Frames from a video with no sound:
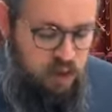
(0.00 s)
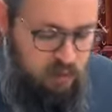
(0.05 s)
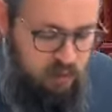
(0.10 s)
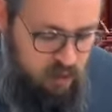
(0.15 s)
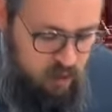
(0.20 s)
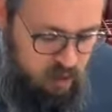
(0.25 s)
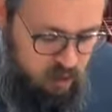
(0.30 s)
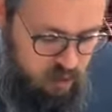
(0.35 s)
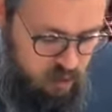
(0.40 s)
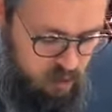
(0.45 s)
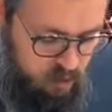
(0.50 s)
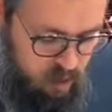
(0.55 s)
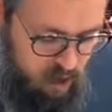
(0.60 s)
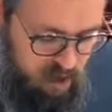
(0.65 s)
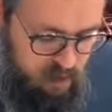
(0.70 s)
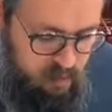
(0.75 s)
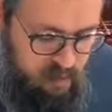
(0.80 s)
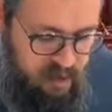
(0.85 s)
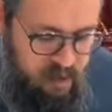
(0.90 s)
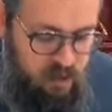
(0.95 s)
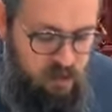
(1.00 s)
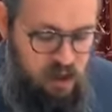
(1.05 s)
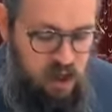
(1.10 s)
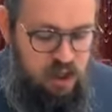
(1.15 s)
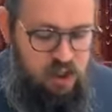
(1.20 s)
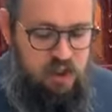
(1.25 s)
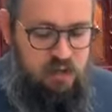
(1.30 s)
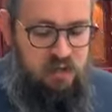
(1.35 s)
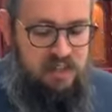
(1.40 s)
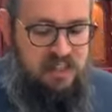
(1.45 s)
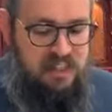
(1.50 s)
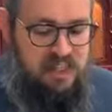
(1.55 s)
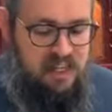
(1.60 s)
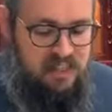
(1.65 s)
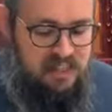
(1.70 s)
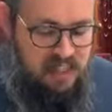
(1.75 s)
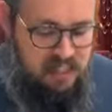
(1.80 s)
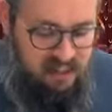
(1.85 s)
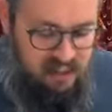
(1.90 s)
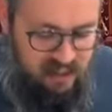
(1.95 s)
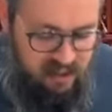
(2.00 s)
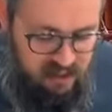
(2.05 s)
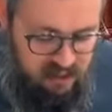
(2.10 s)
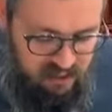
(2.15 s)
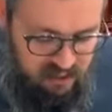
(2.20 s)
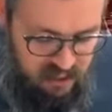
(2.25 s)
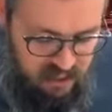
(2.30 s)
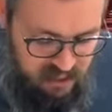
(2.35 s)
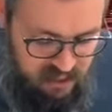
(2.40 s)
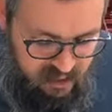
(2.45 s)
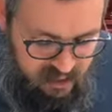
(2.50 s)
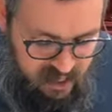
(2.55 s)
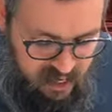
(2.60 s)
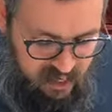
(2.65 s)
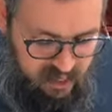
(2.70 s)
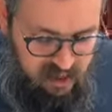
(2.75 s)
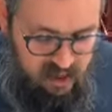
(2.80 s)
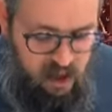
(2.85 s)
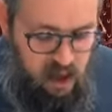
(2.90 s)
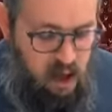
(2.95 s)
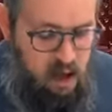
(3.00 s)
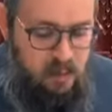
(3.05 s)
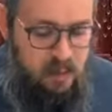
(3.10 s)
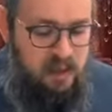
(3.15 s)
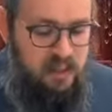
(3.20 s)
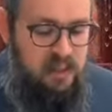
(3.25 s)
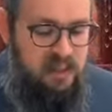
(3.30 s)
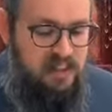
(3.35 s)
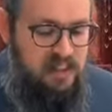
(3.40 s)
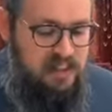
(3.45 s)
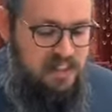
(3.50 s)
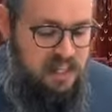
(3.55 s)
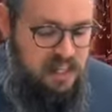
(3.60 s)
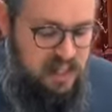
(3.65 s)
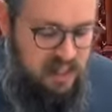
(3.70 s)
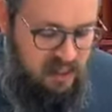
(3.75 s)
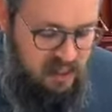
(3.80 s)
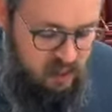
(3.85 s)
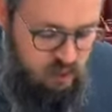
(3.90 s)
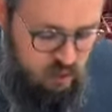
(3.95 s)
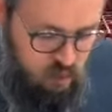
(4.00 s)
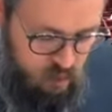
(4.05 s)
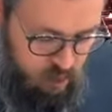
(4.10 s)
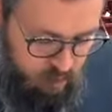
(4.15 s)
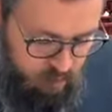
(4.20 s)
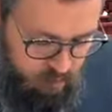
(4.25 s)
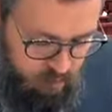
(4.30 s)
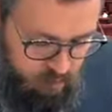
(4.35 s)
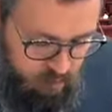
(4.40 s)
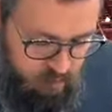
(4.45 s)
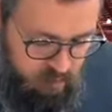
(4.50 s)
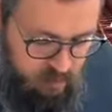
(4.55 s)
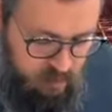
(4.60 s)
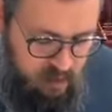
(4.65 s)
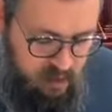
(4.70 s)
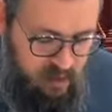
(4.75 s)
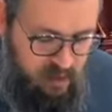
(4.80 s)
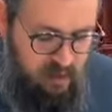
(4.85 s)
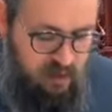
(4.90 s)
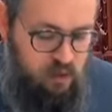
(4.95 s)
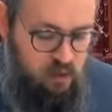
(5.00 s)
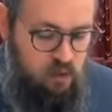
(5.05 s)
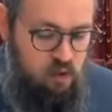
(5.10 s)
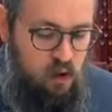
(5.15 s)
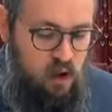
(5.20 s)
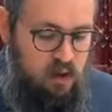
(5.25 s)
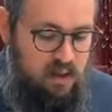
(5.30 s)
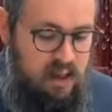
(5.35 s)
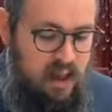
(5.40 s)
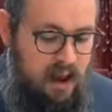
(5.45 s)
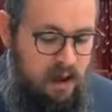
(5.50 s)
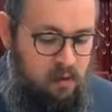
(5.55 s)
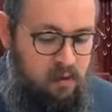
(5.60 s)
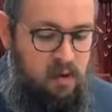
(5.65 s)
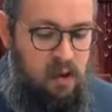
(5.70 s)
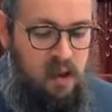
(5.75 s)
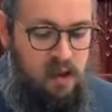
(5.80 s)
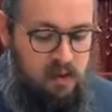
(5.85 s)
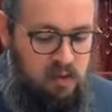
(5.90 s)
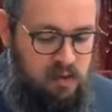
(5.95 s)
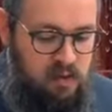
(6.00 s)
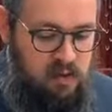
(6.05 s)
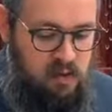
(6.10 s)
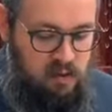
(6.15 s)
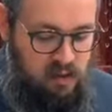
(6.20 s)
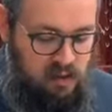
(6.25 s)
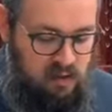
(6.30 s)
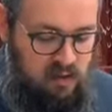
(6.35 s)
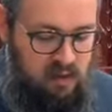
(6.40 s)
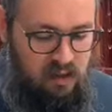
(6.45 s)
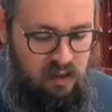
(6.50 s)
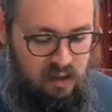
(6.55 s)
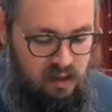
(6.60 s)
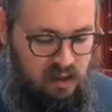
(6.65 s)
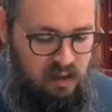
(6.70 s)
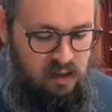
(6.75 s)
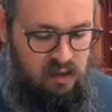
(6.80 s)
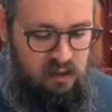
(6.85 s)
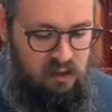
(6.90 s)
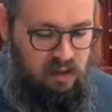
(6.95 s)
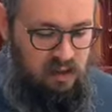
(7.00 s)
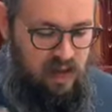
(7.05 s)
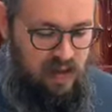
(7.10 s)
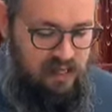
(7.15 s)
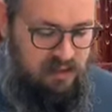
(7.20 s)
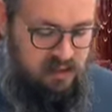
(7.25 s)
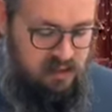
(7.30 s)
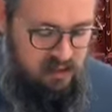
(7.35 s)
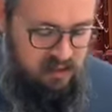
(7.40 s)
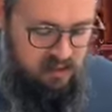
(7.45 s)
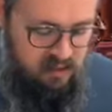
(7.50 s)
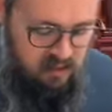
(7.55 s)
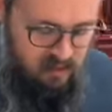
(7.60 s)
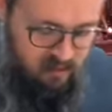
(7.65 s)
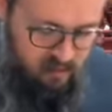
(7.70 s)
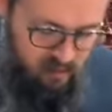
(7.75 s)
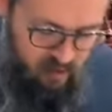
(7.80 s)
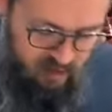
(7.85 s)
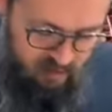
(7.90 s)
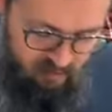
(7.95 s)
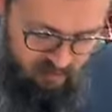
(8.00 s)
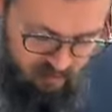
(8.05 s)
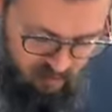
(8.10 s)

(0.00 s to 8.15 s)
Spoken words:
also why by the Krashim he says that they connect, but he doesn't say that they draw. That they draw down the essence, right?